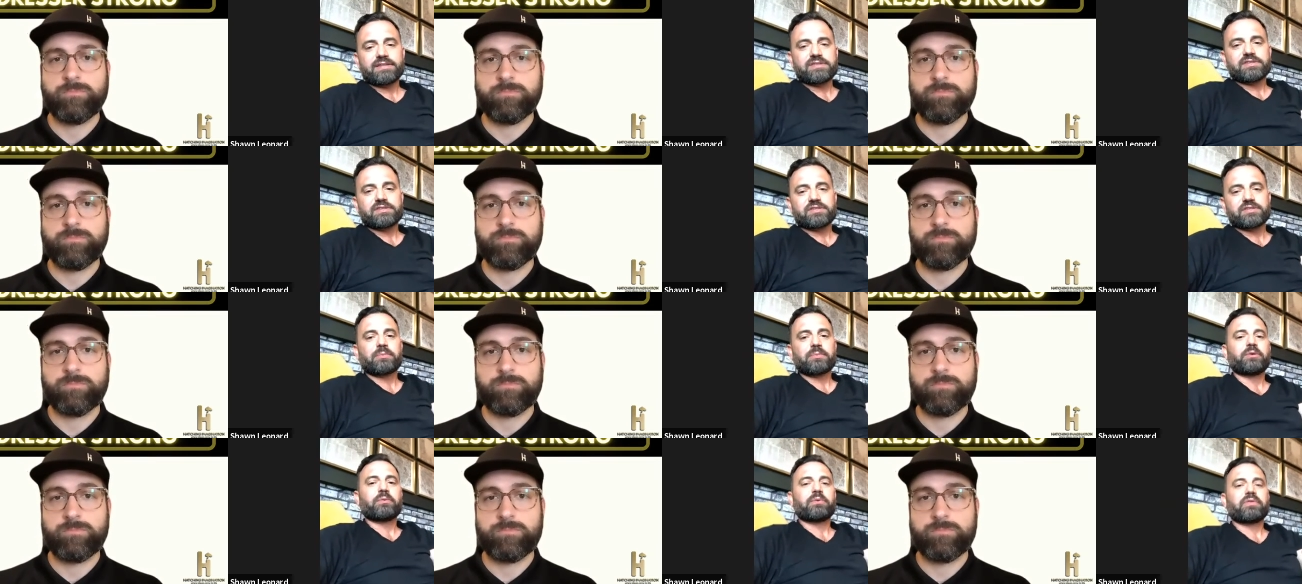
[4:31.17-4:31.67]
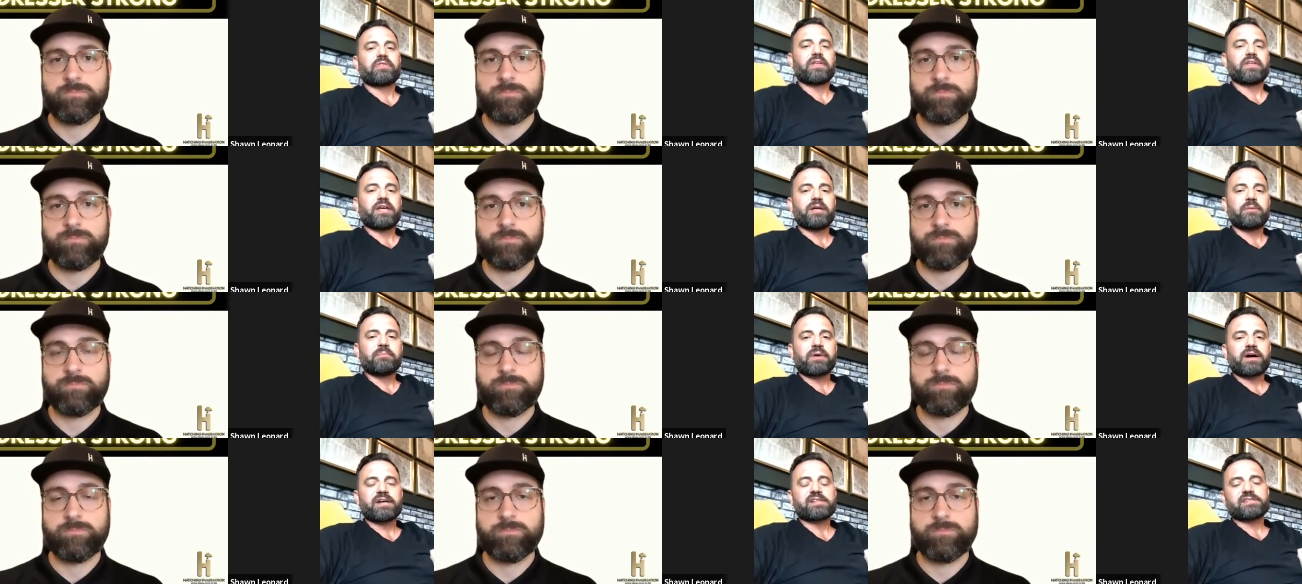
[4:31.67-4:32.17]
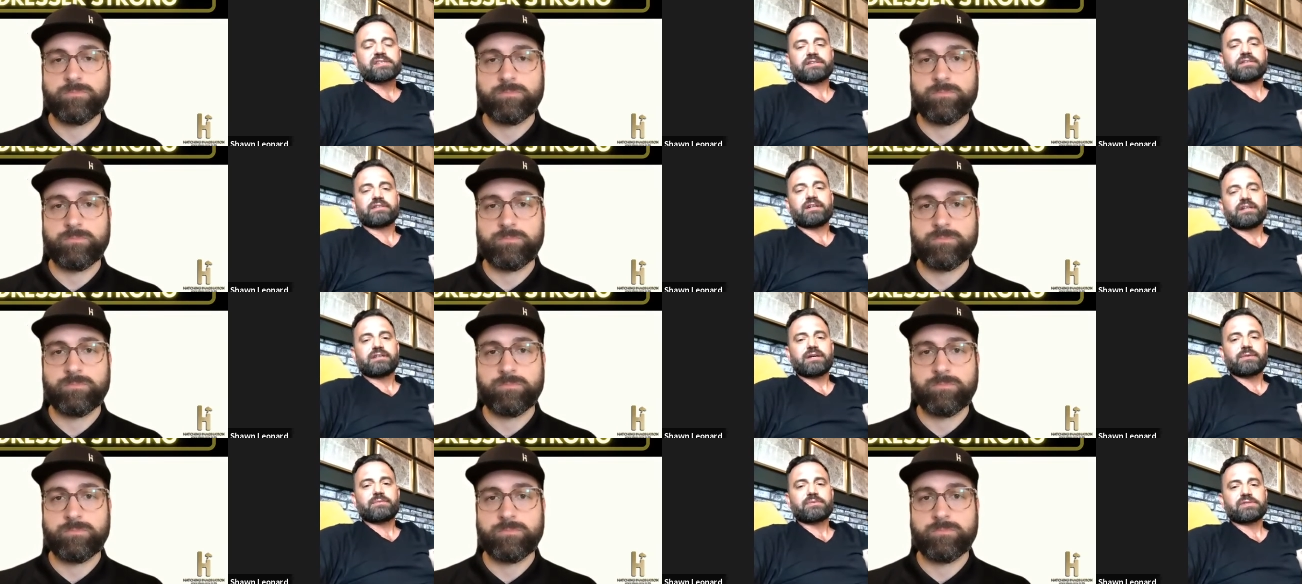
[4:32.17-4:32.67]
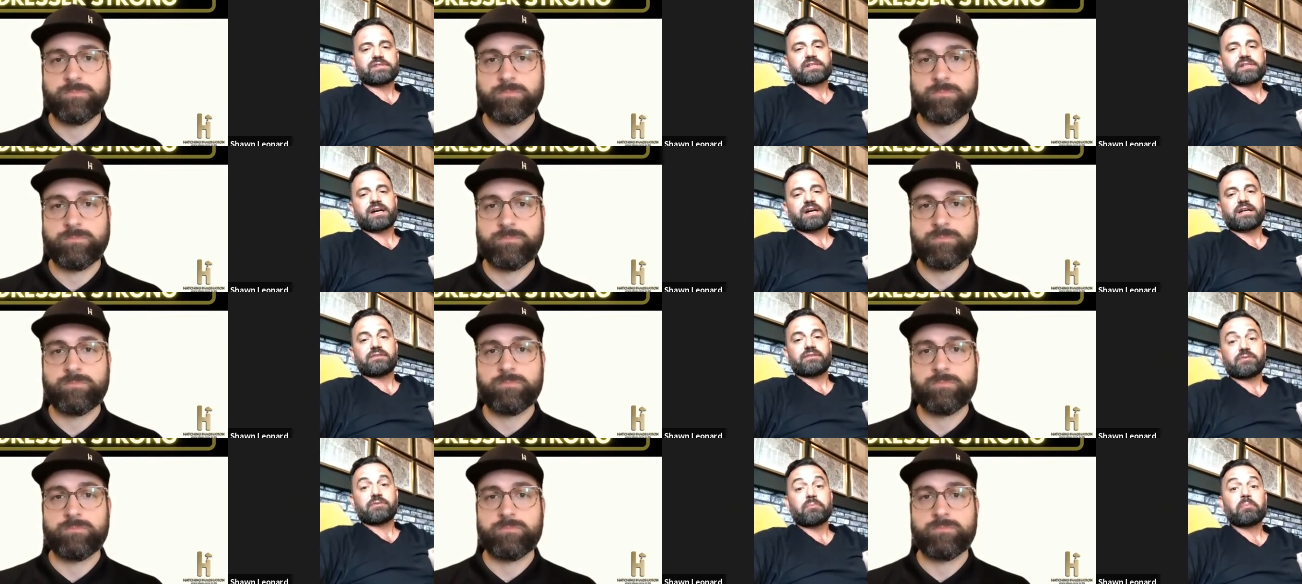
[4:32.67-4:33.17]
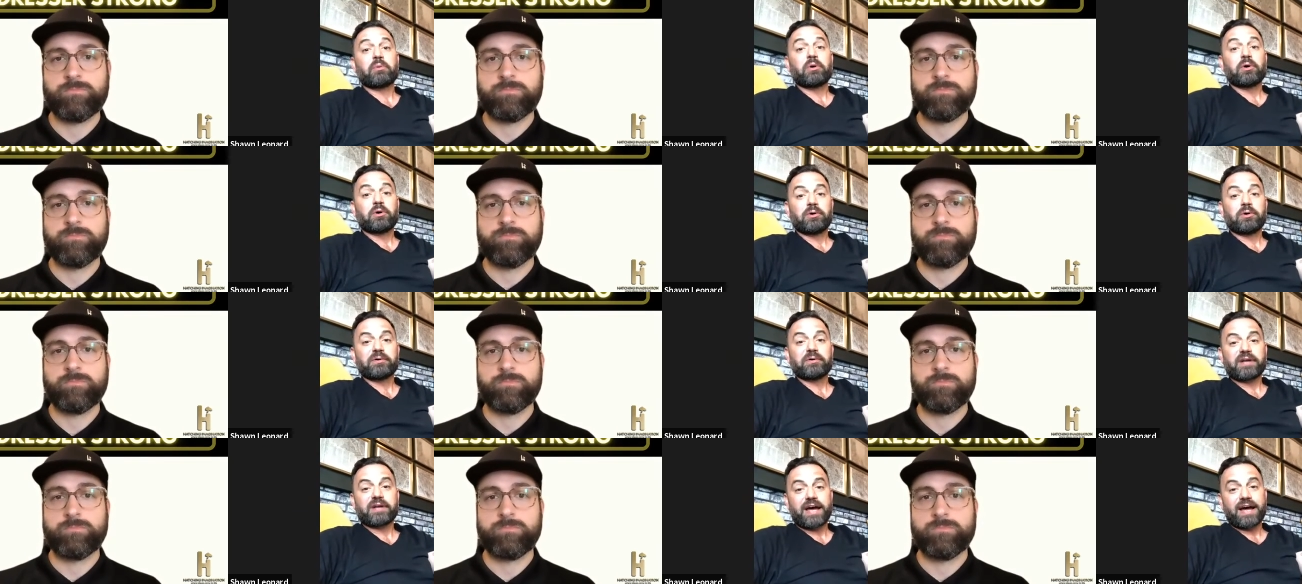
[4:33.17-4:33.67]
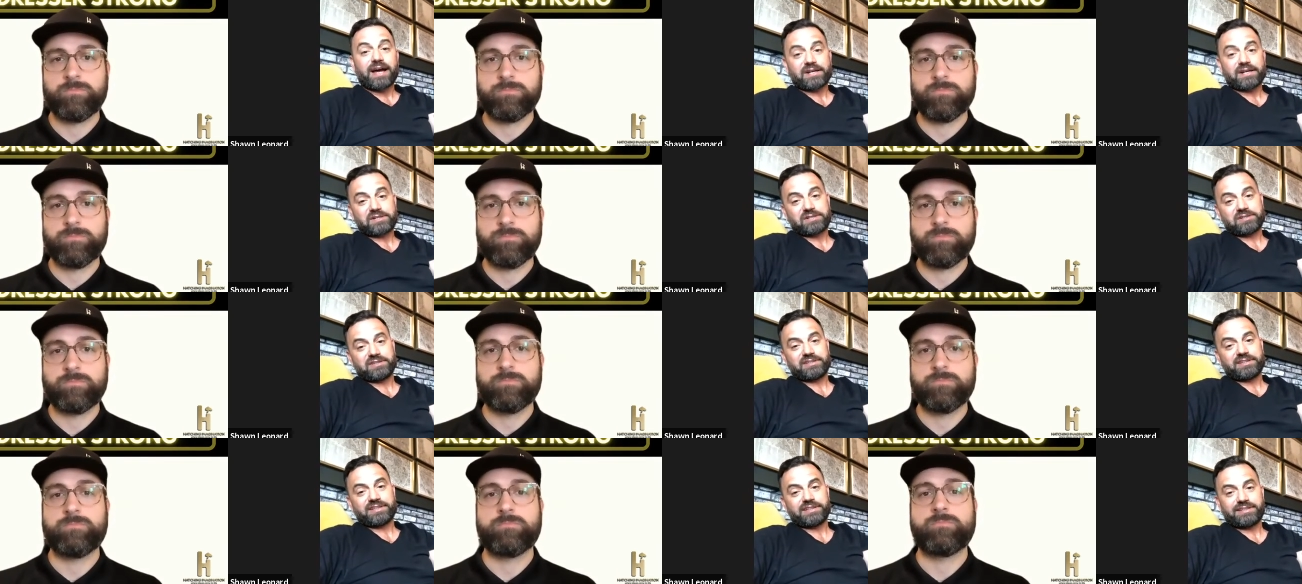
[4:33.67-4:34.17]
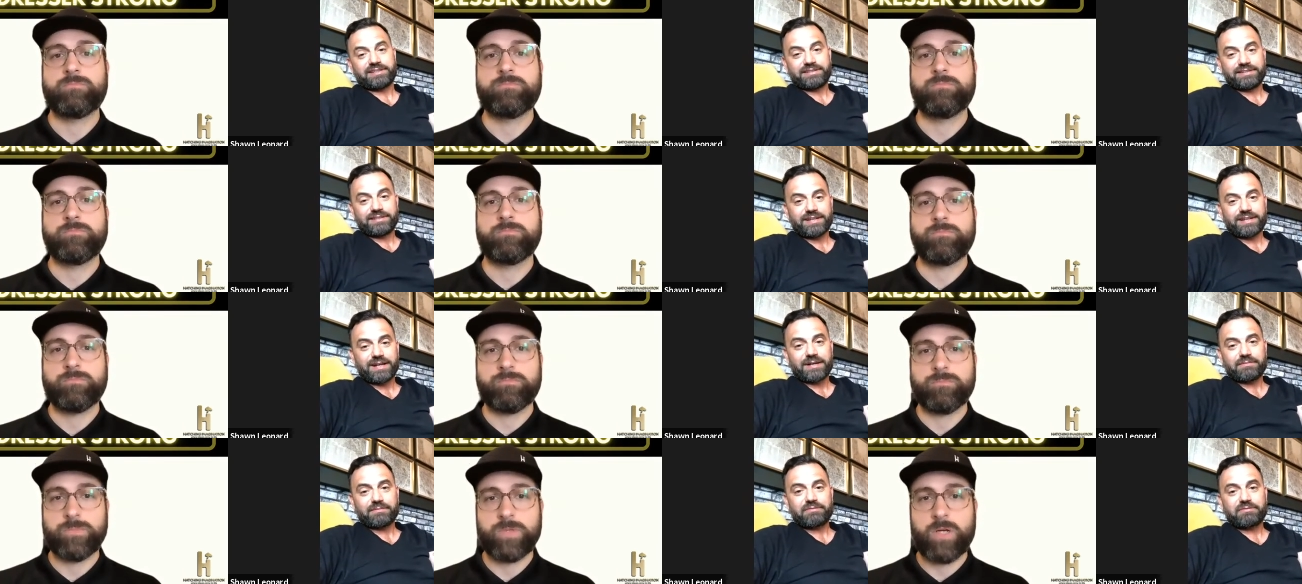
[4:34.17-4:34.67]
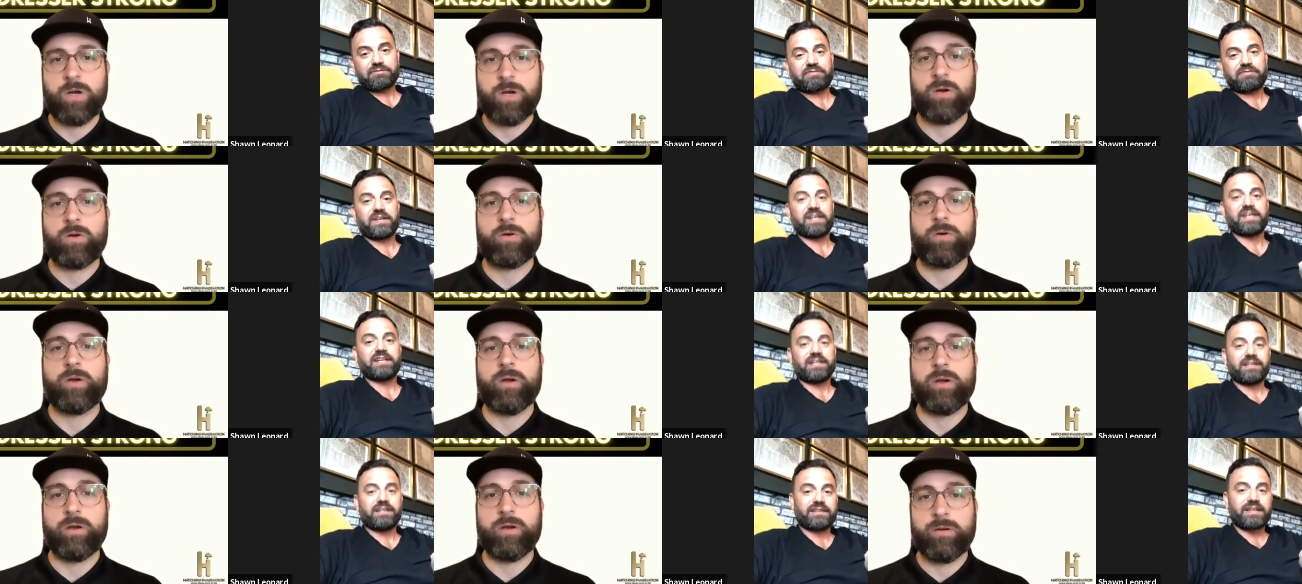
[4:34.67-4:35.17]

Speaker 1: somebody within my salon that was kind of a mole actually uh, okay. feeding